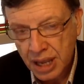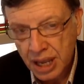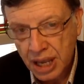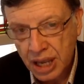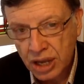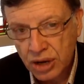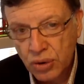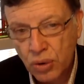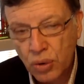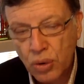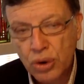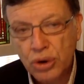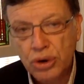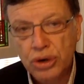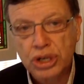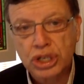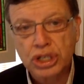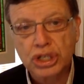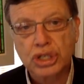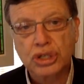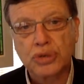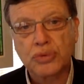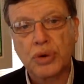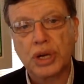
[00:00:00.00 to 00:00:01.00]
in order
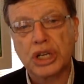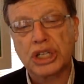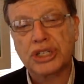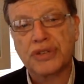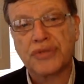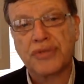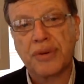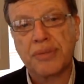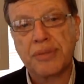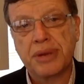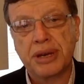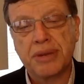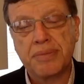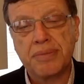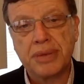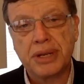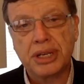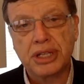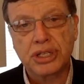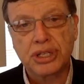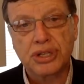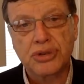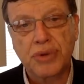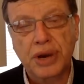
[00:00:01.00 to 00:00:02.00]
to switch from an
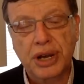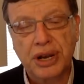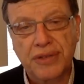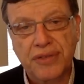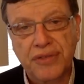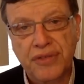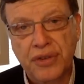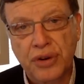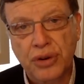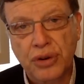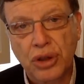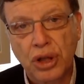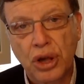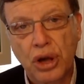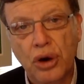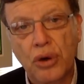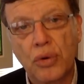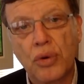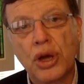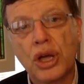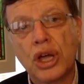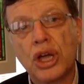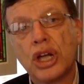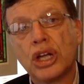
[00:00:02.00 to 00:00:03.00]
administrative
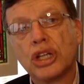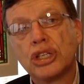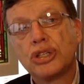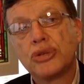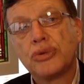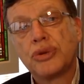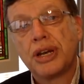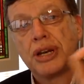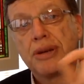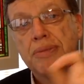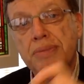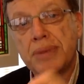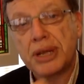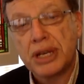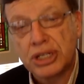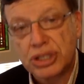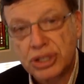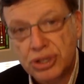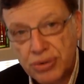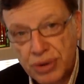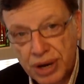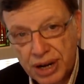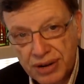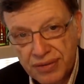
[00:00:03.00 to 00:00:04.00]
furlough to an
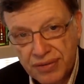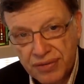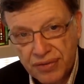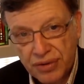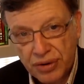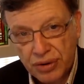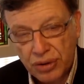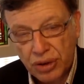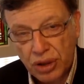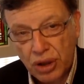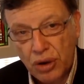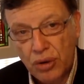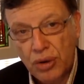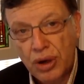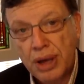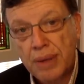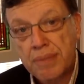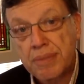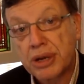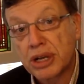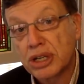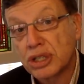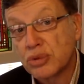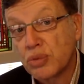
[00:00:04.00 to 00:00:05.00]
administrative furlough,
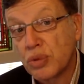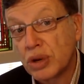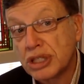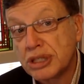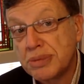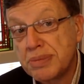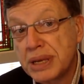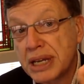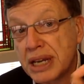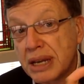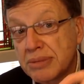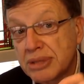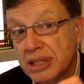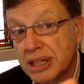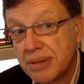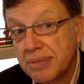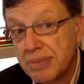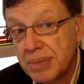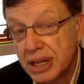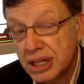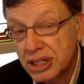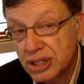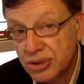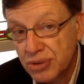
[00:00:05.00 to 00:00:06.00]
because once it becomes
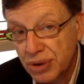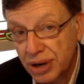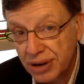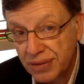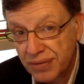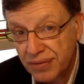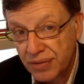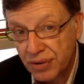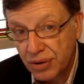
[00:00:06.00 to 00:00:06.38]
administrative